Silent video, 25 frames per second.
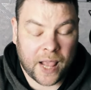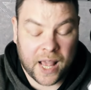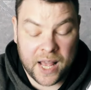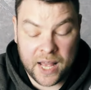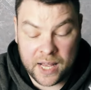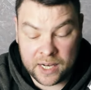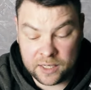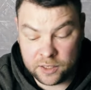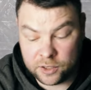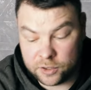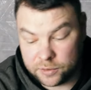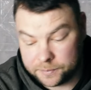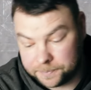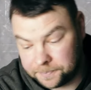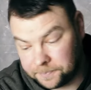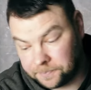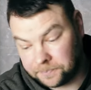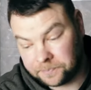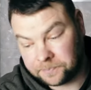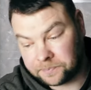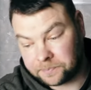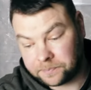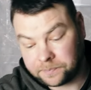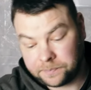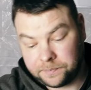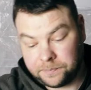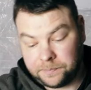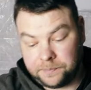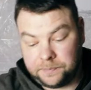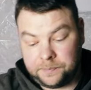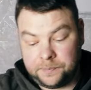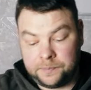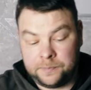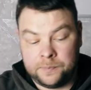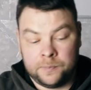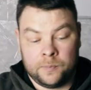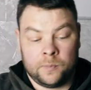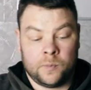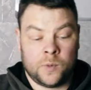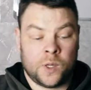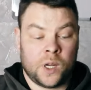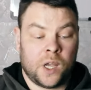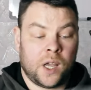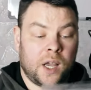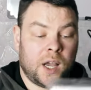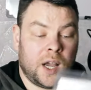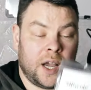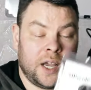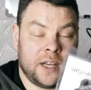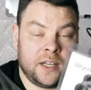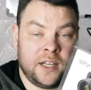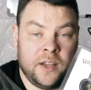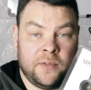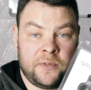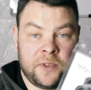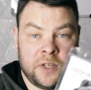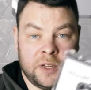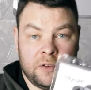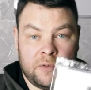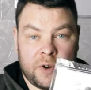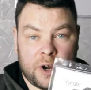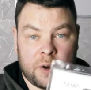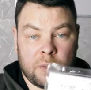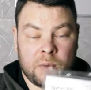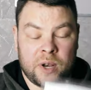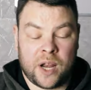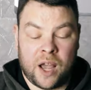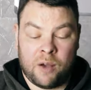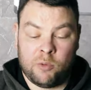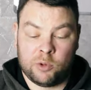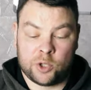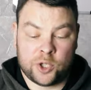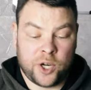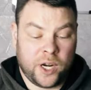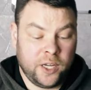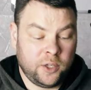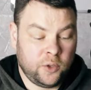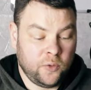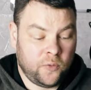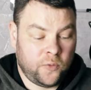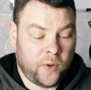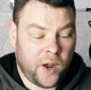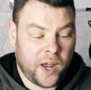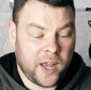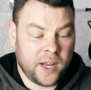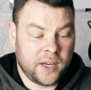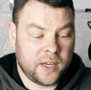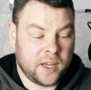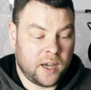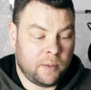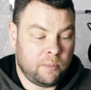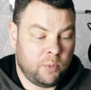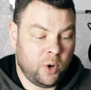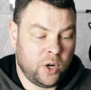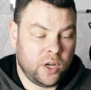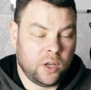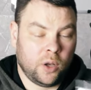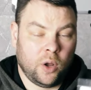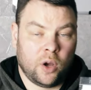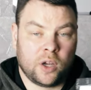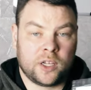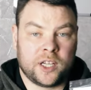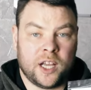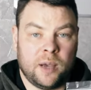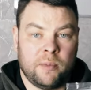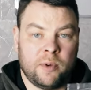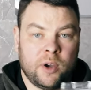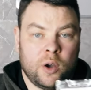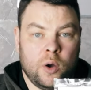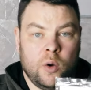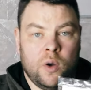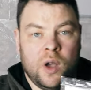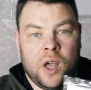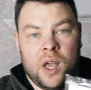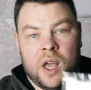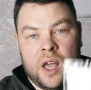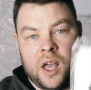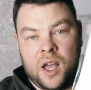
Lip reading: And I definitely recommend, I will try to find, I bought it a long time ago,